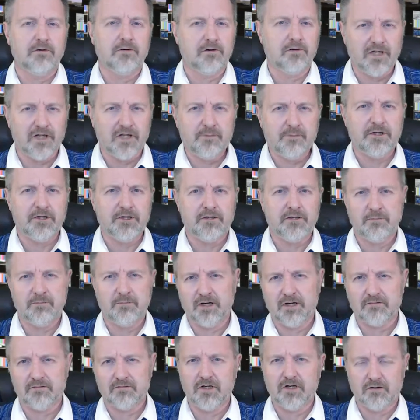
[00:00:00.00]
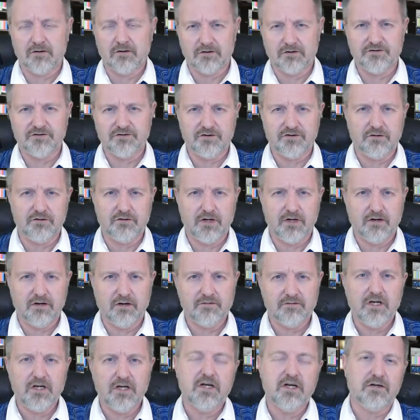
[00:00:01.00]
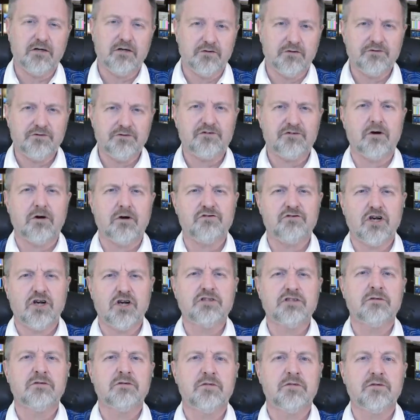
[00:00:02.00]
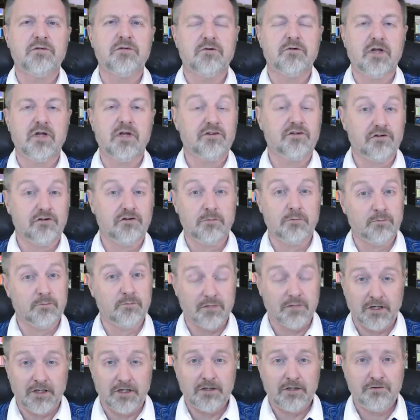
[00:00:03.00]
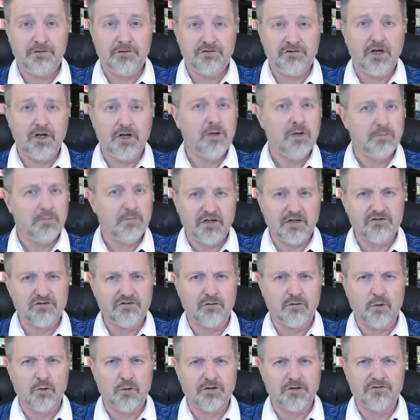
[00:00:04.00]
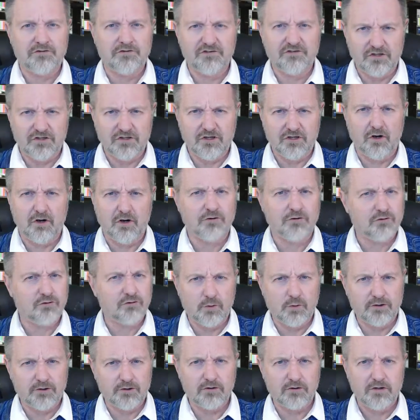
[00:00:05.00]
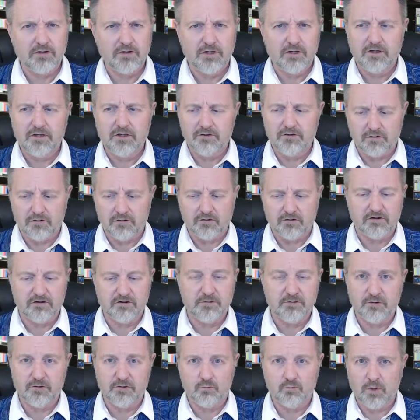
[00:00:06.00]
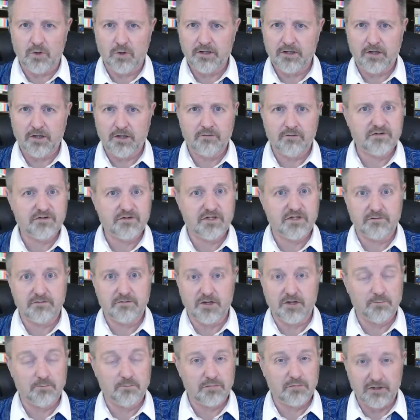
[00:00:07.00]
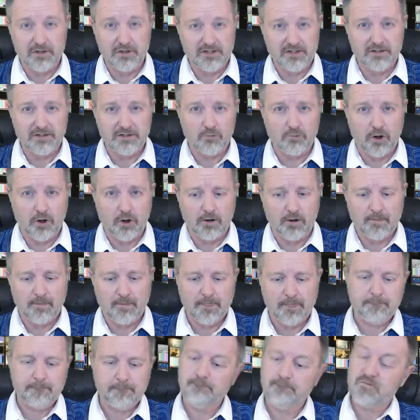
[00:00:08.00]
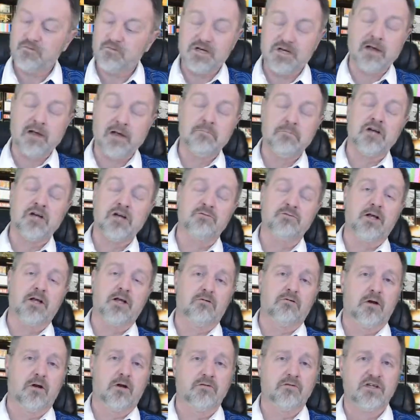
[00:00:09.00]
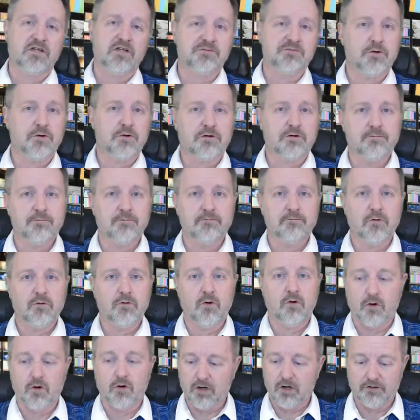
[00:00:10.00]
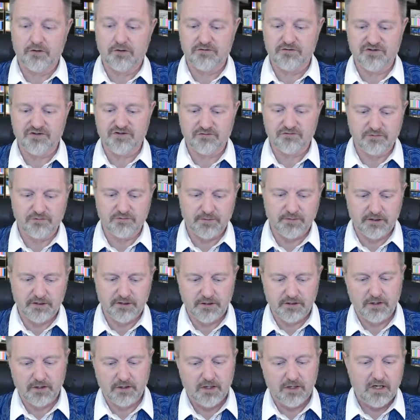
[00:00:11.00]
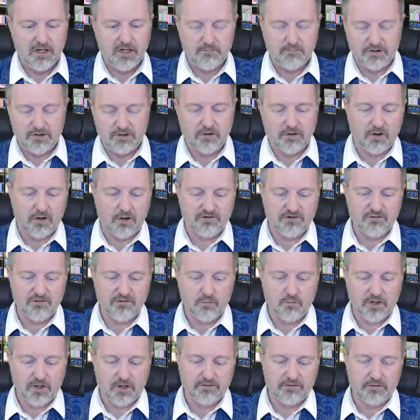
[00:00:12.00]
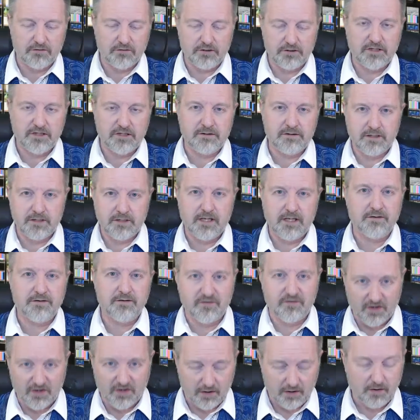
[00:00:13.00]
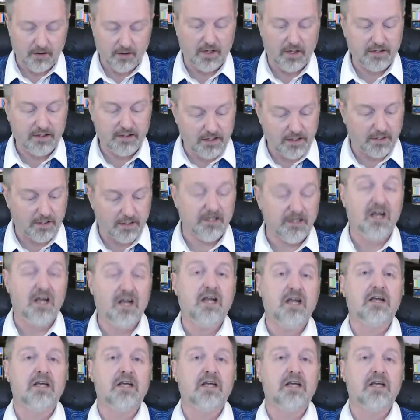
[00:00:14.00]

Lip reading: the limited amount of characters that you have. If you start judging people as human beings based on what you see on Twitter, you're going to be 100% completely wrong. It's not much better on Facebook or other social media because what you're looking at there, again,